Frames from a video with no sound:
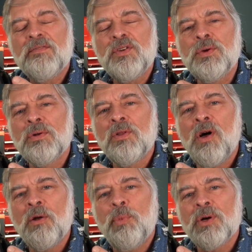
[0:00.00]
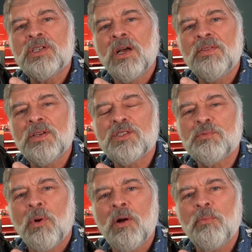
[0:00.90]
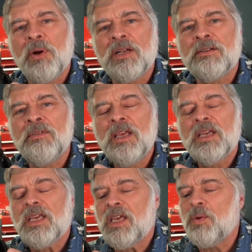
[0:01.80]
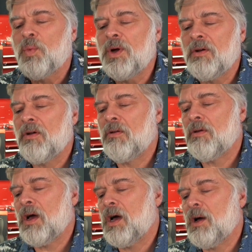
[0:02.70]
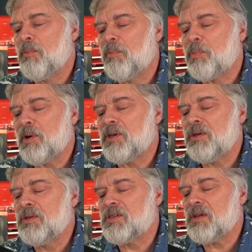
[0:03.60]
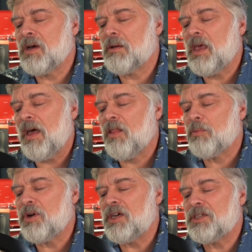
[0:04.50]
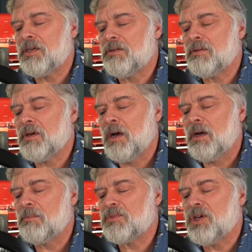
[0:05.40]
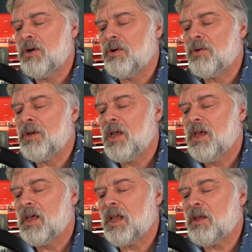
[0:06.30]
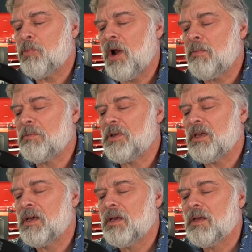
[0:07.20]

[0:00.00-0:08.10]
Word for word: if you do a long push on this smart button, it will uh, produce a calibration um, tone, and I could probably,